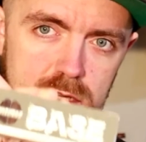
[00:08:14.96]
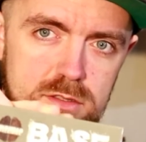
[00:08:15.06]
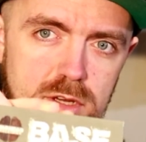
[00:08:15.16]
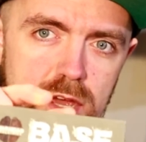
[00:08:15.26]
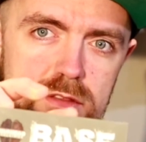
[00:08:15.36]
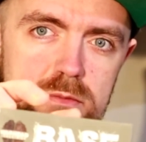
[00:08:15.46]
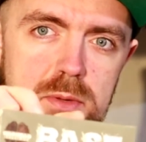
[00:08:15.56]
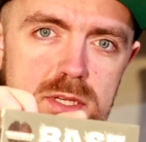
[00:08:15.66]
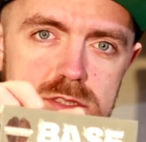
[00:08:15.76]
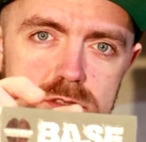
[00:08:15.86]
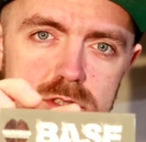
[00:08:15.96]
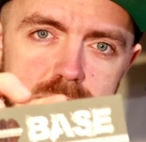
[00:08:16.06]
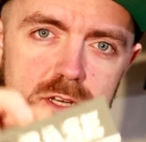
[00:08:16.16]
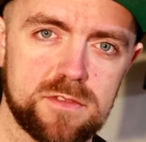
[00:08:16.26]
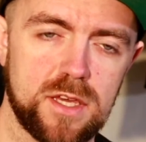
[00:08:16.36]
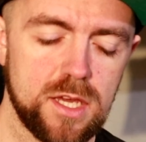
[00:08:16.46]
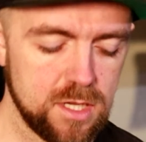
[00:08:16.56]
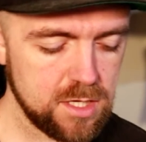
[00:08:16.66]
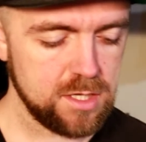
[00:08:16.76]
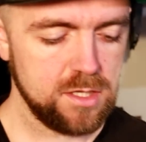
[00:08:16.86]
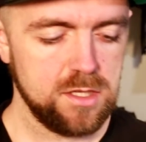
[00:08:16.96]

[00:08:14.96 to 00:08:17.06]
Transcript: I do have the base 35K